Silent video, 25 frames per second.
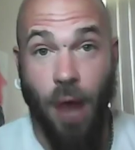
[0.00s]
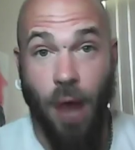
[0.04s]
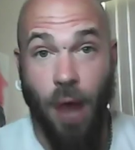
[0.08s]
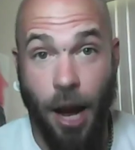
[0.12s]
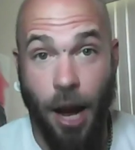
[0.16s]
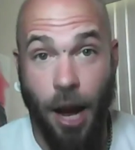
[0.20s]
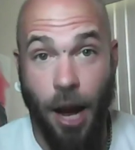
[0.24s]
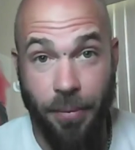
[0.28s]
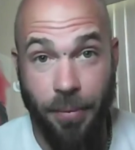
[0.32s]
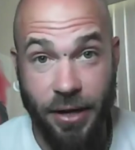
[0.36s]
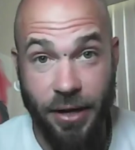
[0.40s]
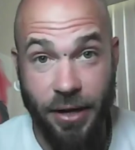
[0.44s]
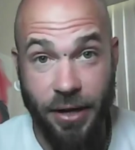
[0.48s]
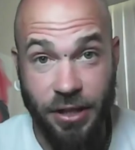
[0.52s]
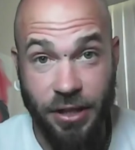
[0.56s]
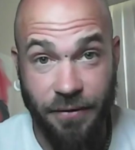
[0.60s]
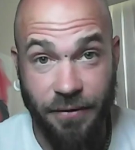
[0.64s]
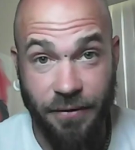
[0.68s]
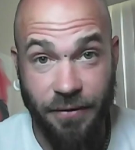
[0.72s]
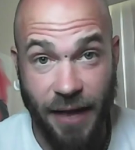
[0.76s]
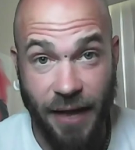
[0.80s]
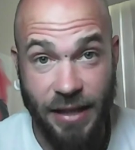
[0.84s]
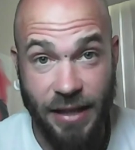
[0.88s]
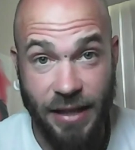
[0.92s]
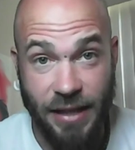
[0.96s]

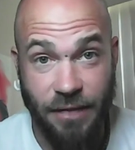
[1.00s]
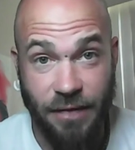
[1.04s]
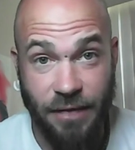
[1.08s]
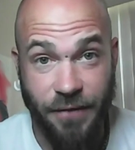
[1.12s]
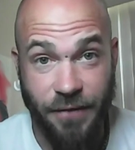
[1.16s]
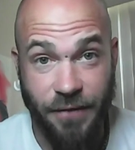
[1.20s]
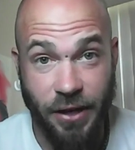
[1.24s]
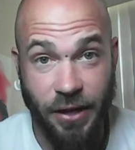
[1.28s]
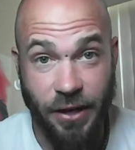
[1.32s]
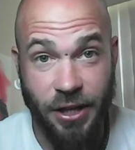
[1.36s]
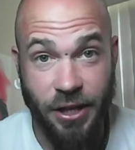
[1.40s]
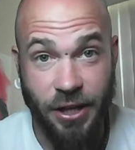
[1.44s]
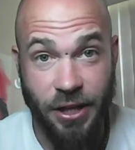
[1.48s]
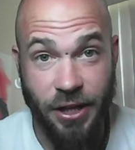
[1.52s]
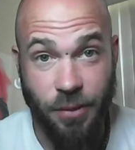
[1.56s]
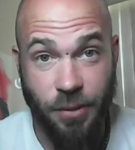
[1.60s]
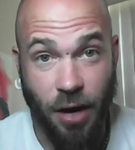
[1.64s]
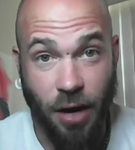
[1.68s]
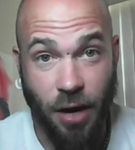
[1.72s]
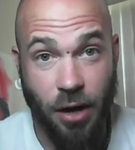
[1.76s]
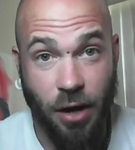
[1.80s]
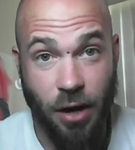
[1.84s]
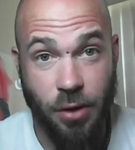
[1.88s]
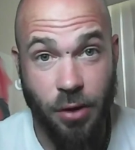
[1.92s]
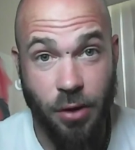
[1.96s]
Operation Fast and Furious, where
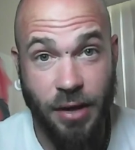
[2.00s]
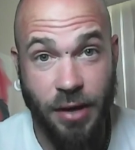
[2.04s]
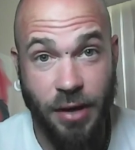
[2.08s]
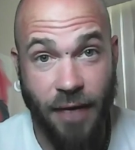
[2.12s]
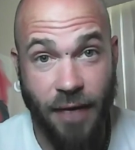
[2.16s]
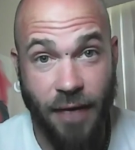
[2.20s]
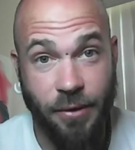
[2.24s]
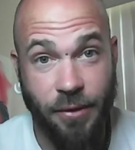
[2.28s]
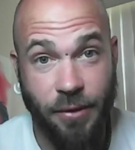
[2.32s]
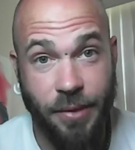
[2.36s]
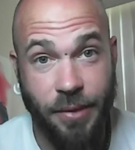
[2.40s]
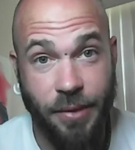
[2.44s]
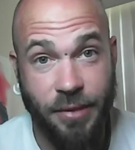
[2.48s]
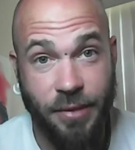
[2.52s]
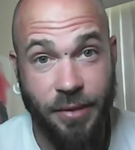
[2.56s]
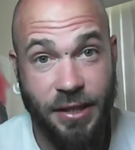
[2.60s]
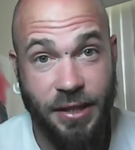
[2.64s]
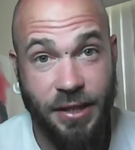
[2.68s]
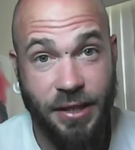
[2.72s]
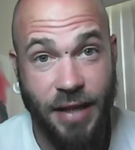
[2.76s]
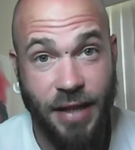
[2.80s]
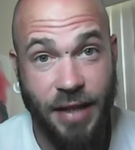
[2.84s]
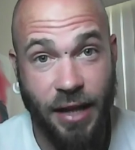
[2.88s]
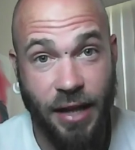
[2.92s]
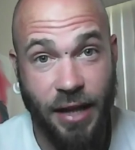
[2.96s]
our own government
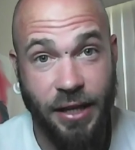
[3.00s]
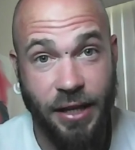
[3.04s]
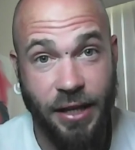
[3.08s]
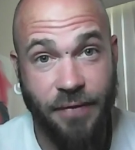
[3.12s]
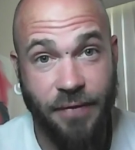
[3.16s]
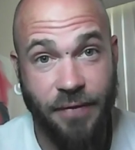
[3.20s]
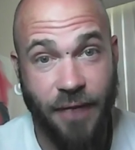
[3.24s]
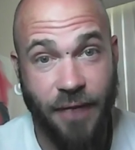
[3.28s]
was selling